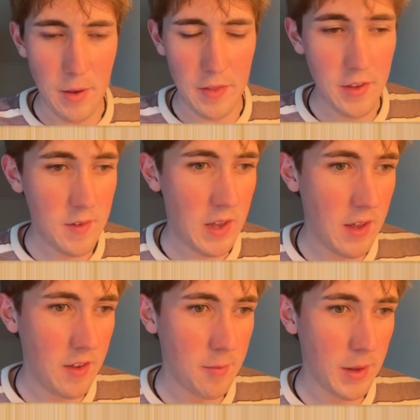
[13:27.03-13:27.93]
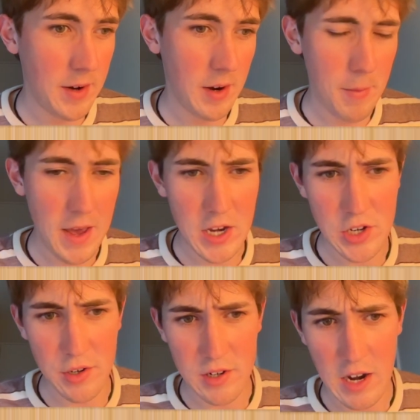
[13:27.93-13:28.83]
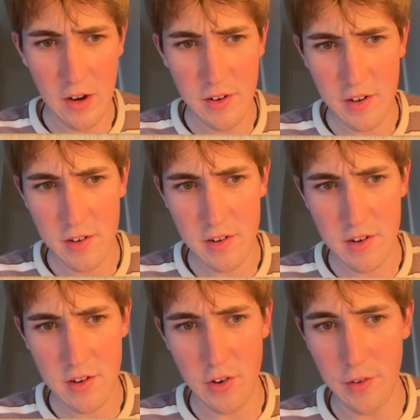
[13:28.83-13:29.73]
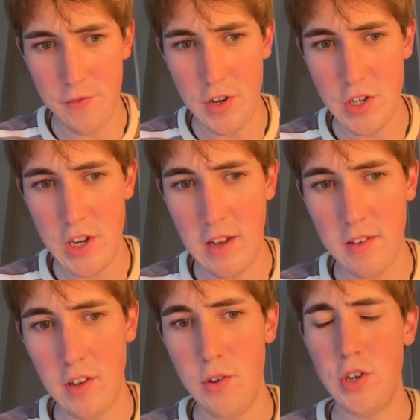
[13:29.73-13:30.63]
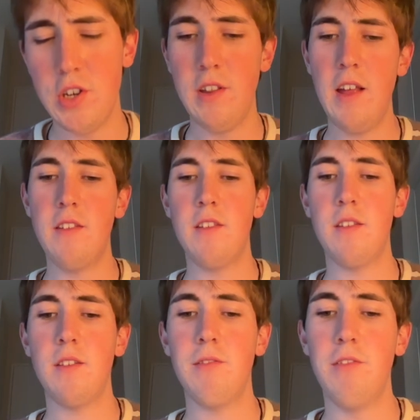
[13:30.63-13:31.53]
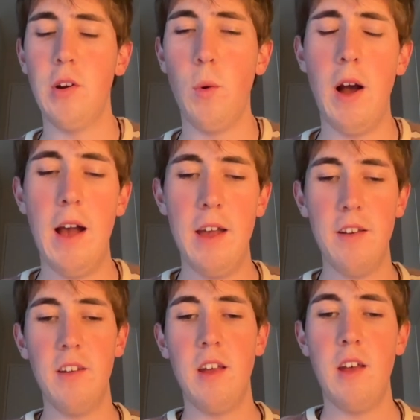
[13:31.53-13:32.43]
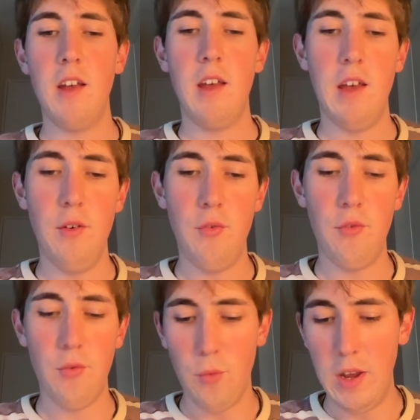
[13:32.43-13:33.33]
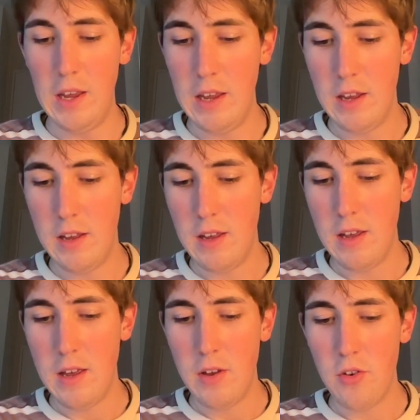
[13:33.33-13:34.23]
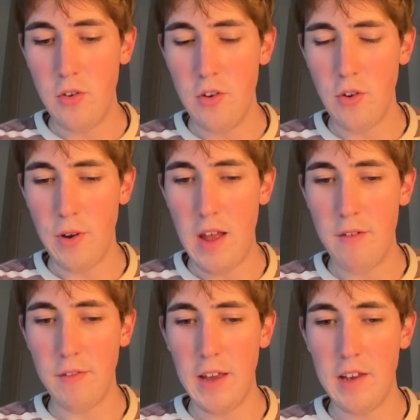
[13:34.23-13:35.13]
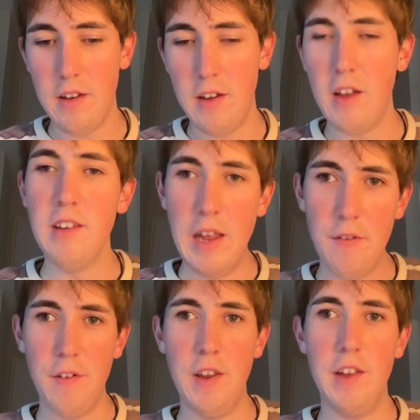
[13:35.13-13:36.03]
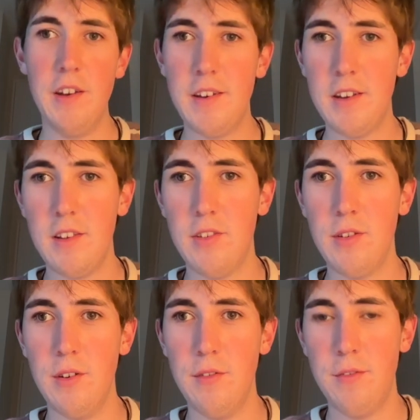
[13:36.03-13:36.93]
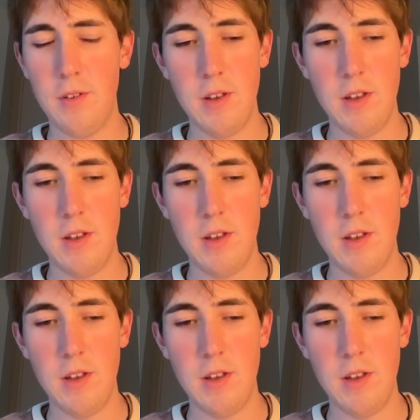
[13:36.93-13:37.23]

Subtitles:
This playground page.current.finished execution, that's required if we don't have like a definite sort of